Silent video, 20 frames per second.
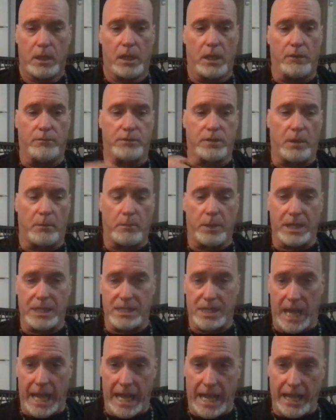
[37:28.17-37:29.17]
If somebody's
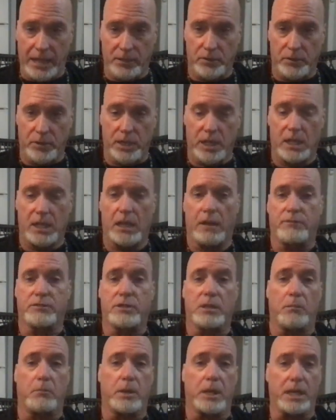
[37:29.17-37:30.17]
angry, if
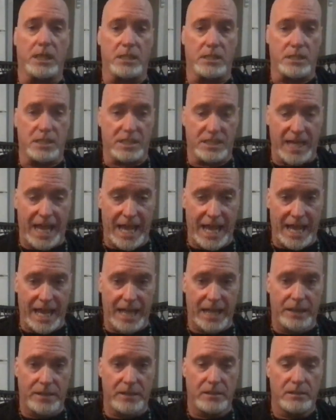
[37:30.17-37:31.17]
somebody is
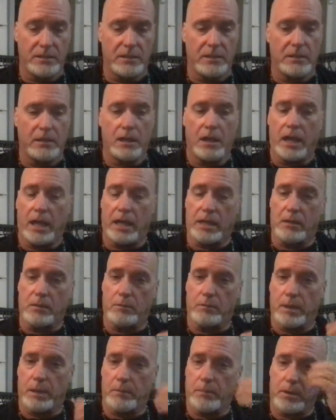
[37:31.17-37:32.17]
sad, I can
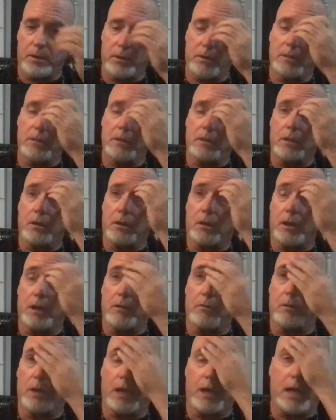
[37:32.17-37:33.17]
remember, you know,
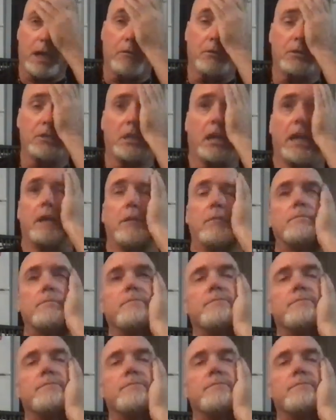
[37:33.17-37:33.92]
when I was at